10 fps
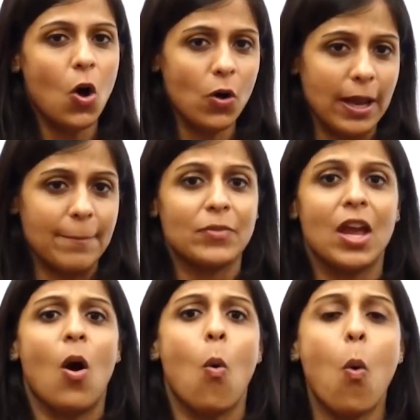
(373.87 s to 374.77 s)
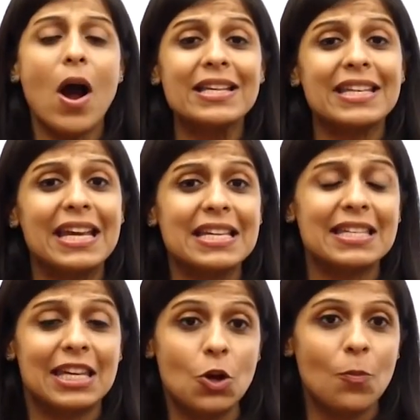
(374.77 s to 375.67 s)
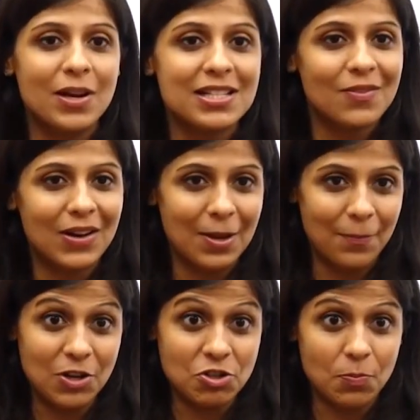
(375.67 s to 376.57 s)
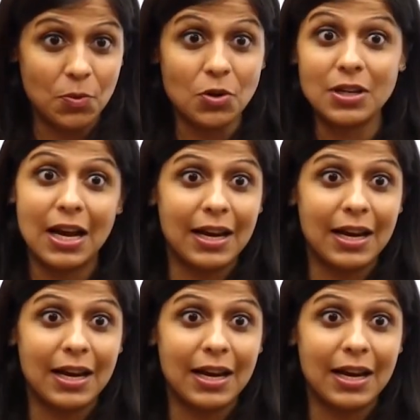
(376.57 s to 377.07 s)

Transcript: Okay, what is Human Development Report?